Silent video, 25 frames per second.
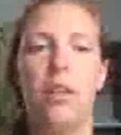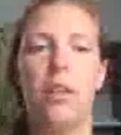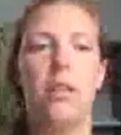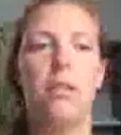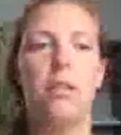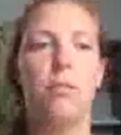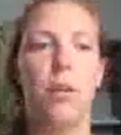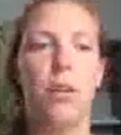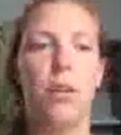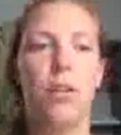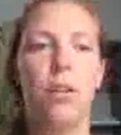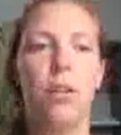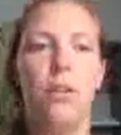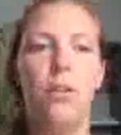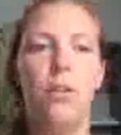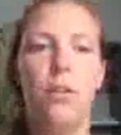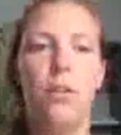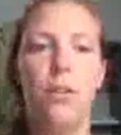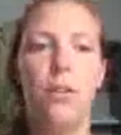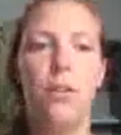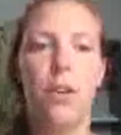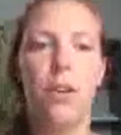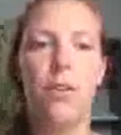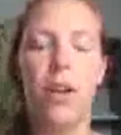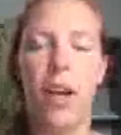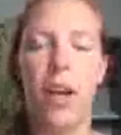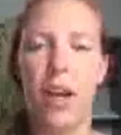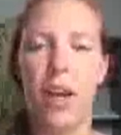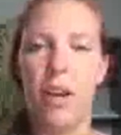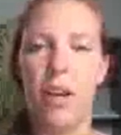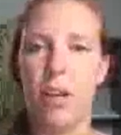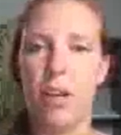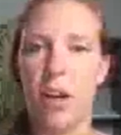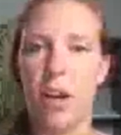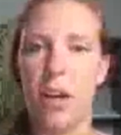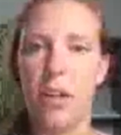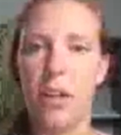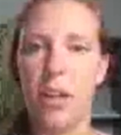especially if you've never had an
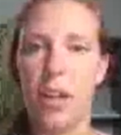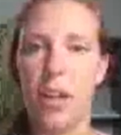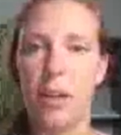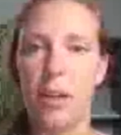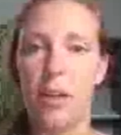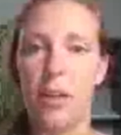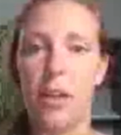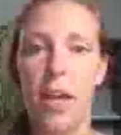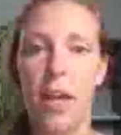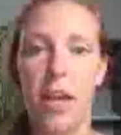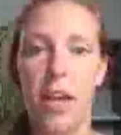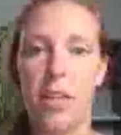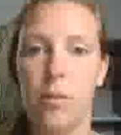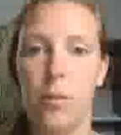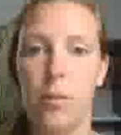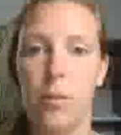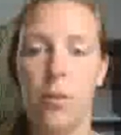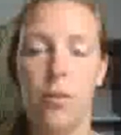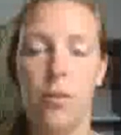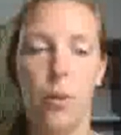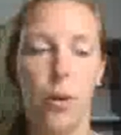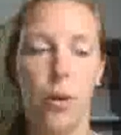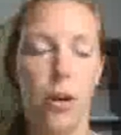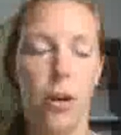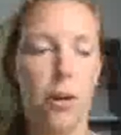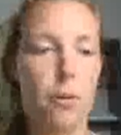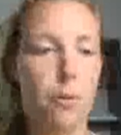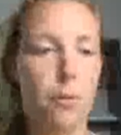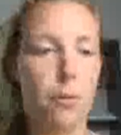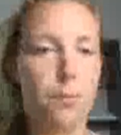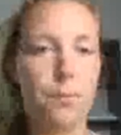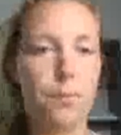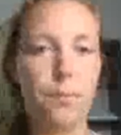online class before.